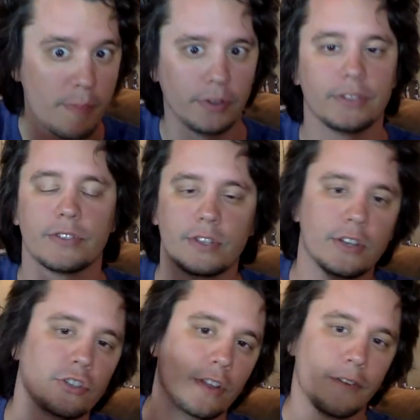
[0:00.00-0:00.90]
buildings
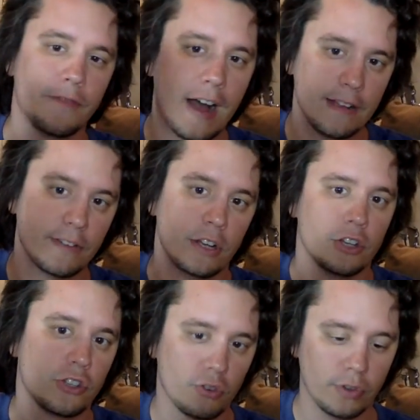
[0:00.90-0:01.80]
essentially. They're 5
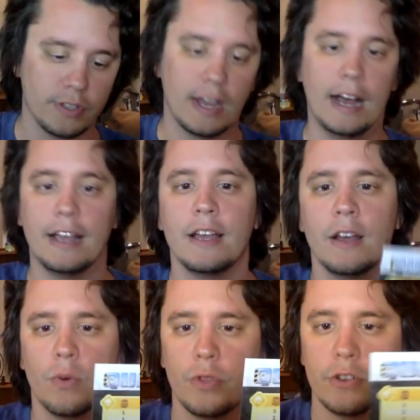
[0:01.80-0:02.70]
stories high.
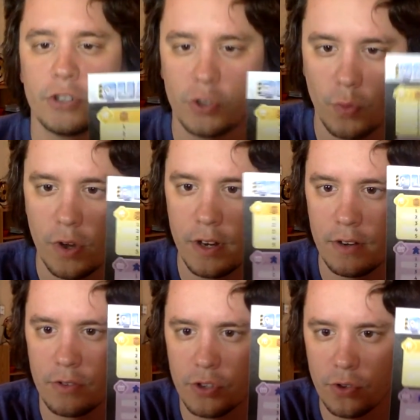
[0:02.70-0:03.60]
When they're just
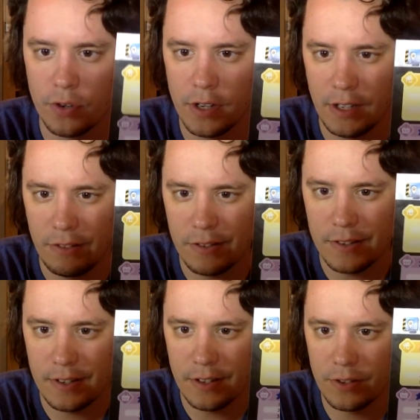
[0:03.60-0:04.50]
1 story, you can
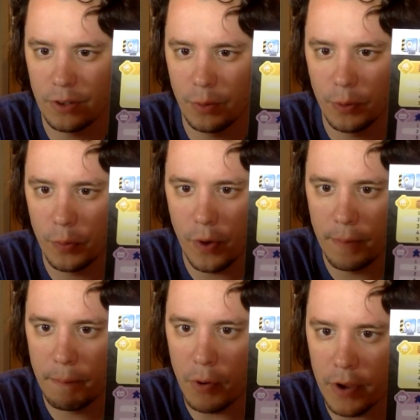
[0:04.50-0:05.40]
see it's only worth 1
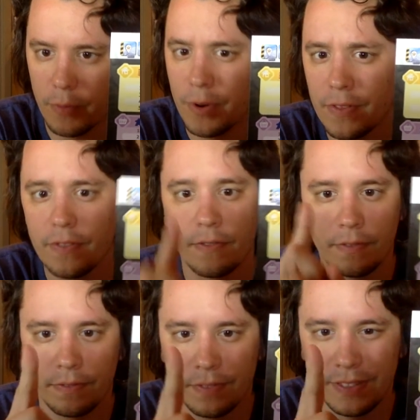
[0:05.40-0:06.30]
point, 1
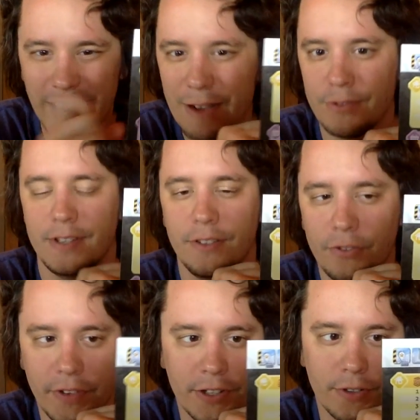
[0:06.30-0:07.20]
lousy little
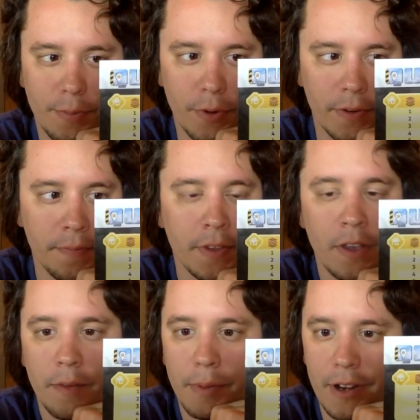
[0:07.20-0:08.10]
victory point.
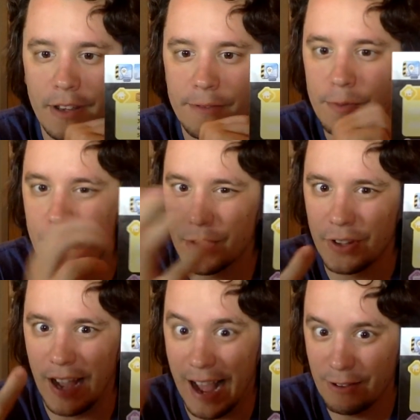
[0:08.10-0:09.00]
But if you build
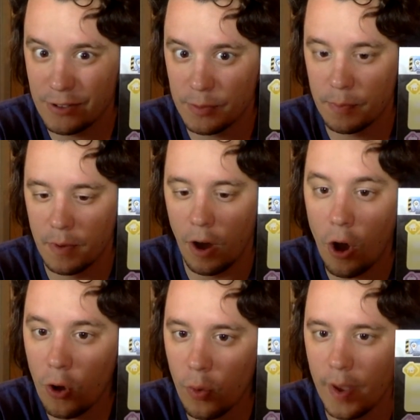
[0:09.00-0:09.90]
a house
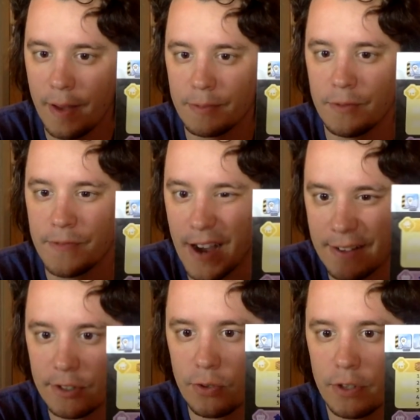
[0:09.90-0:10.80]
all the way up to
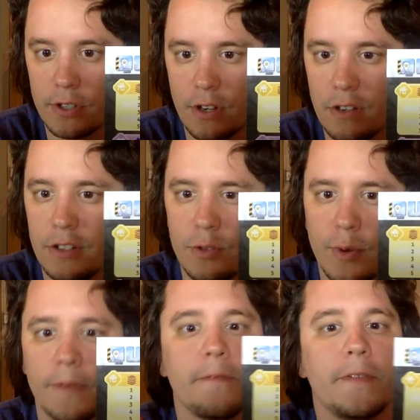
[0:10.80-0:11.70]
5 stories tall, it's
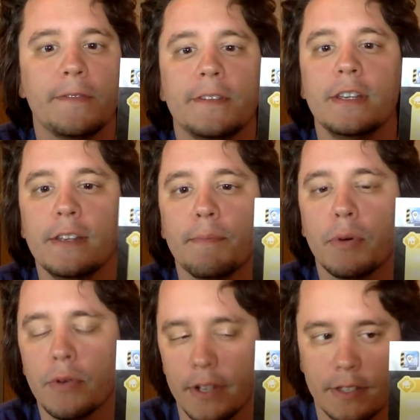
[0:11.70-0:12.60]
worth 15
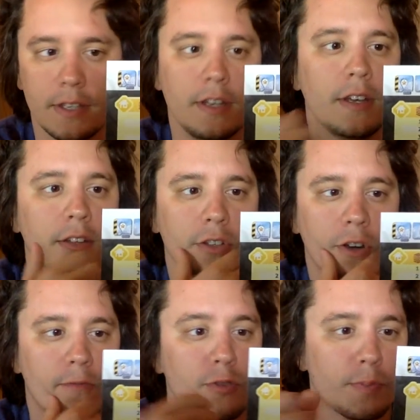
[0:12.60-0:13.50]
points. So
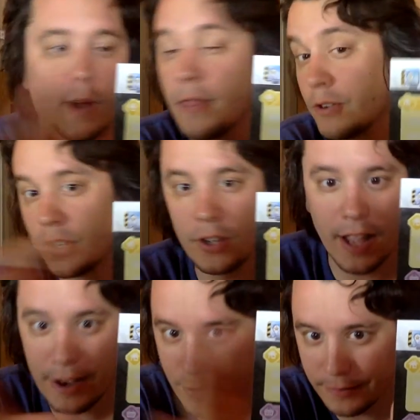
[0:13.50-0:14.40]
if you spread those all
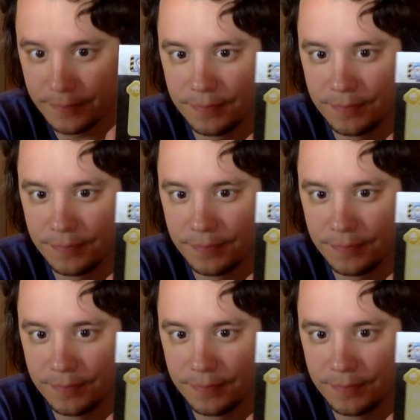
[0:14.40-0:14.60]
out,